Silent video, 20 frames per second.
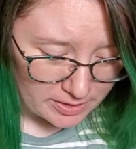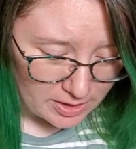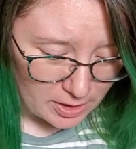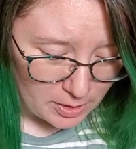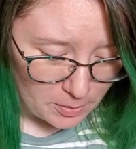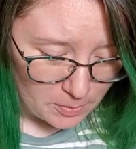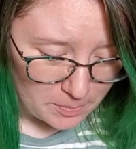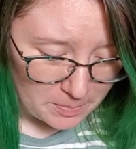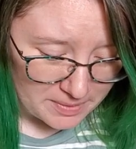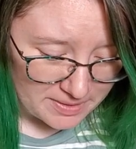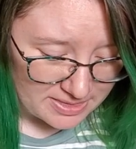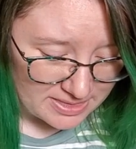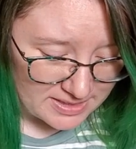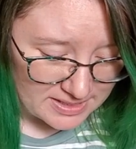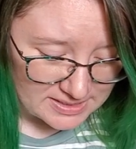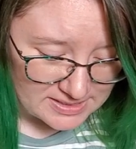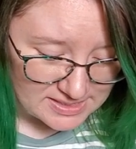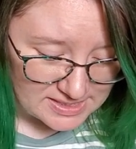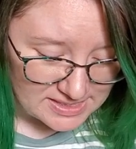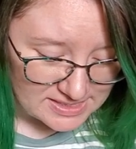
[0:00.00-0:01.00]
though, but
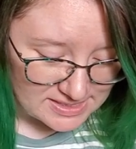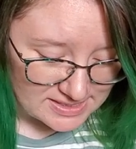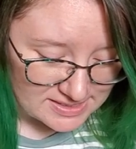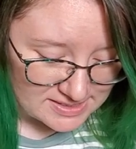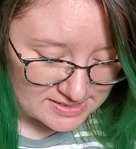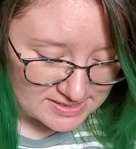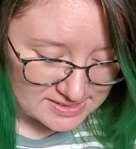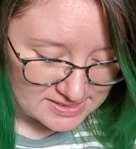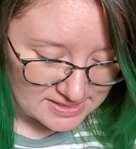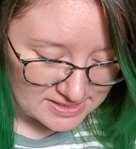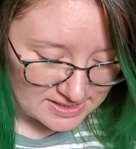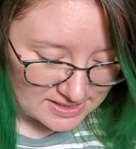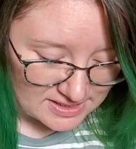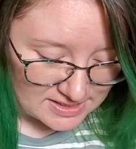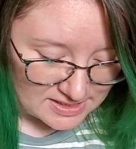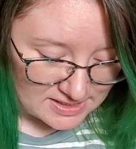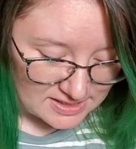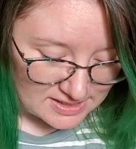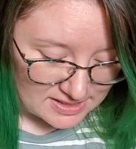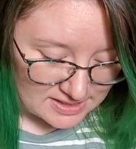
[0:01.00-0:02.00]
this is
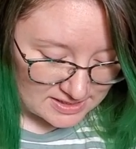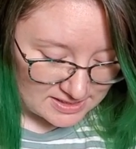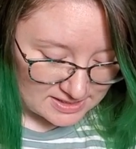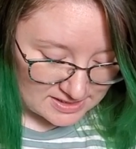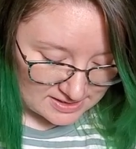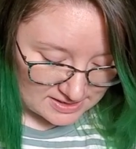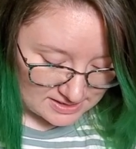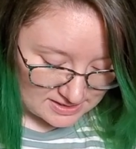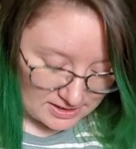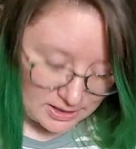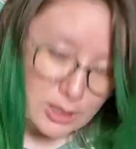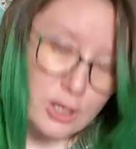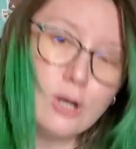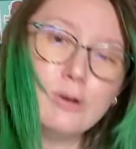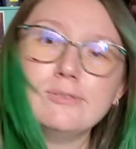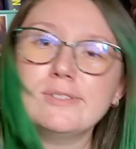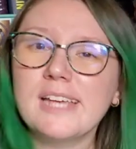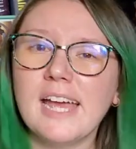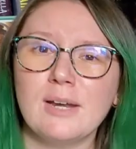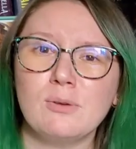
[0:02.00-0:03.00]
like
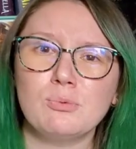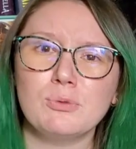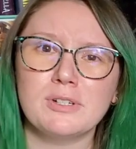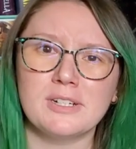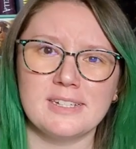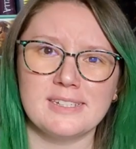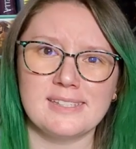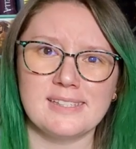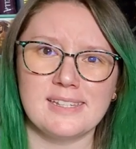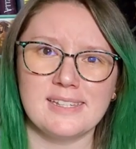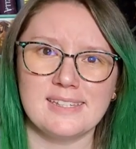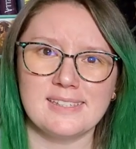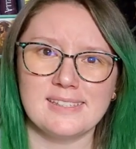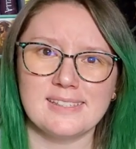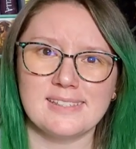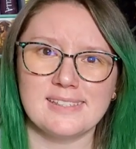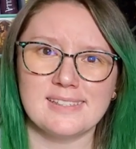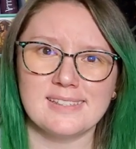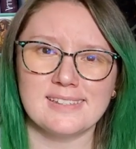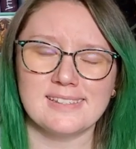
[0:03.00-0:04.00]
whose Edward is
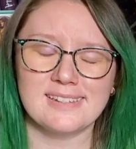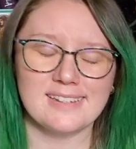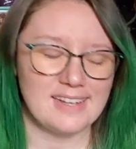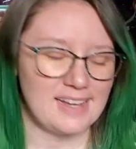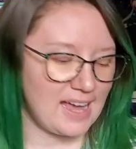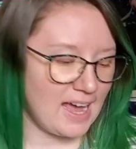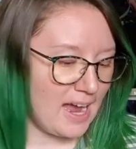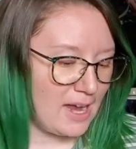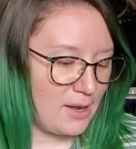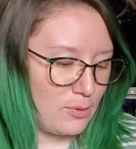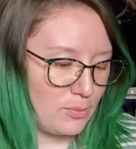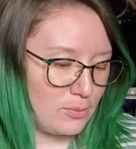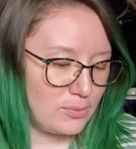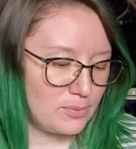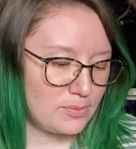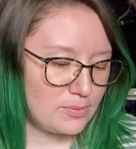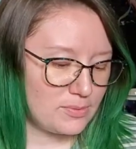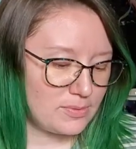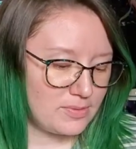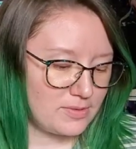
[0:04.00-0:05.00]
this? I don't
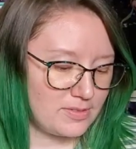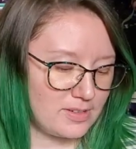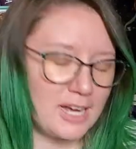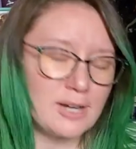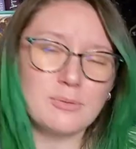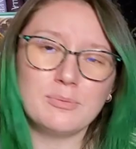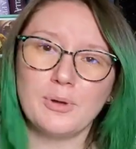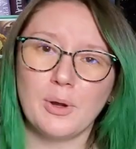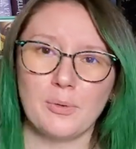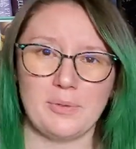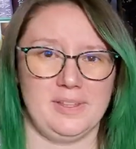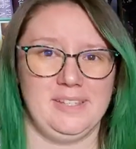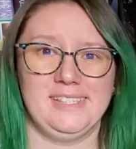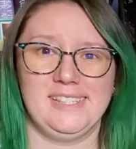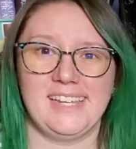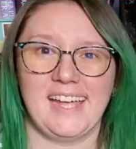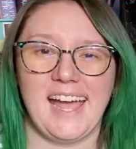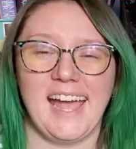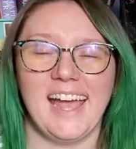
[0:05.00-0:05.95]
I don't know this guy.